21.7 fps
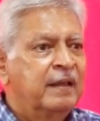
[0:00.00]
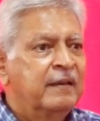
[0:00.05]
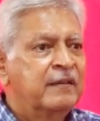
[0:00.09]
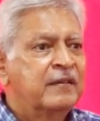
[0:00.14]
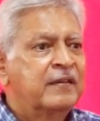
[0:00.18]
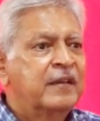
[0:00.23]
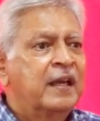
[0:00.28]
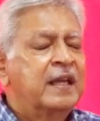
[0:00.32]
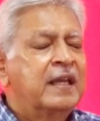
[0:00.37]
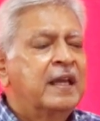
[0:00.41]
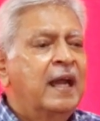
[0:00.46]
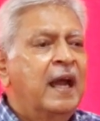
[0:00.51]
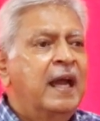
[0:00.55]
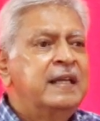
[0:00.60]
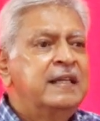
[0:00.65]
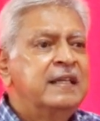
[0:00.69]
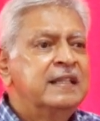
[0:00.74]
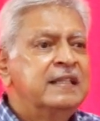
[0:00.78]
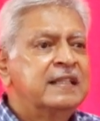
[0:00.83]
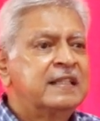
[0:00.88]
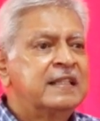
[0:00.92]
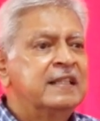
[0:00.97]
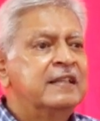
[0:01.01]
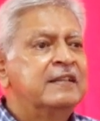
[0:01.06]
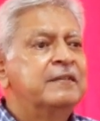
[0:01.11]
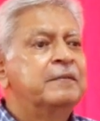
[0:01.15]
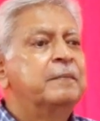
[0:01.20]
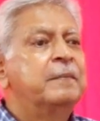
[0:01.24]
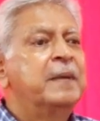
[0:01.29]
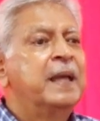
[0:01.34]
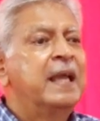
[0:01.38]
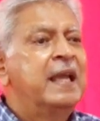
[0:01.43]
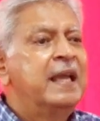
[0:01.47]
Psychiatrist is
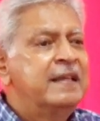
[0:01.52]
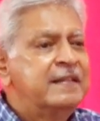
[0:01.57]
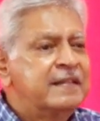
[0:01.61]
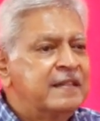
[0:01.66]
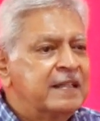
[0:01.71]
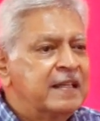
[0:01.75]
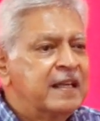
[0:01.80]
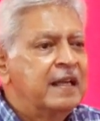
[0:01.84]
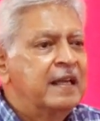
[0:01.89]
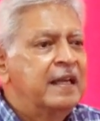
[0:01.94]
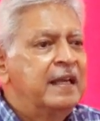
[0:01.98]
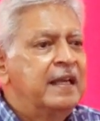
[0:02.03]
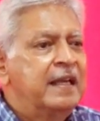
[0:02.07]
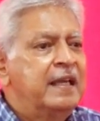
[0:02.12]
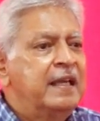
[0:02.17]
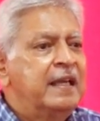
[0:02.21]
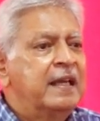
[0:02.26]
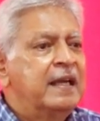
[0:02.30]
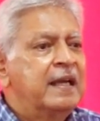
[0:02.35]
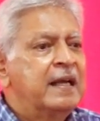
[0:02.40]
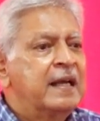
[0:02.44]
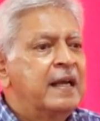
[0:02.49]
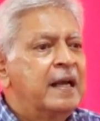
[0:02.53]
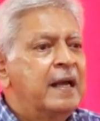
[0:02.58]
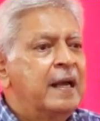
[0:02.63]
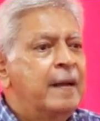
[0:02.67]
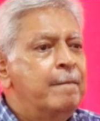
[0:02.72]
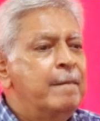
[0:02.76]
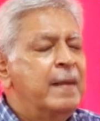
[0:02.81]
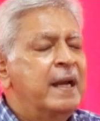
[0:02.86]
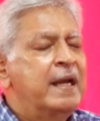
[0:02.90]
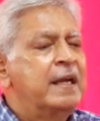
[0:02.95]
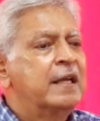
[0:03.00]
basically a
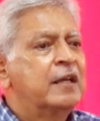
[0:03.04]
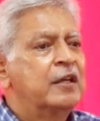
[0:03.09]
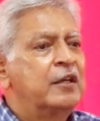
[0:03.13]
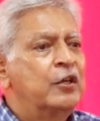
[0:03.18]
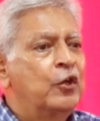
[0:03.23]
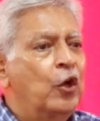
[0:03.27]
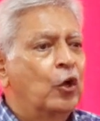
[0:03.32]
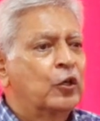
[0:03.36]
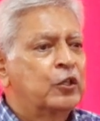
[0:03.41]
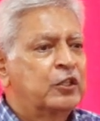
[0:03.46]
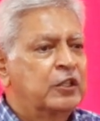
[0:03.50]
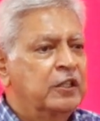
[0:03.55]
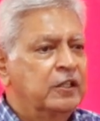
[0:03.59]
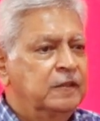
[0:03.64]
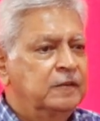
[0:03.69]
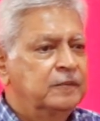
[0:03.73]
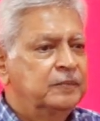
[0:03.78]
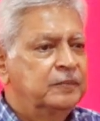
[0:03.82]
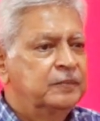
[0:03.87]
medical doctor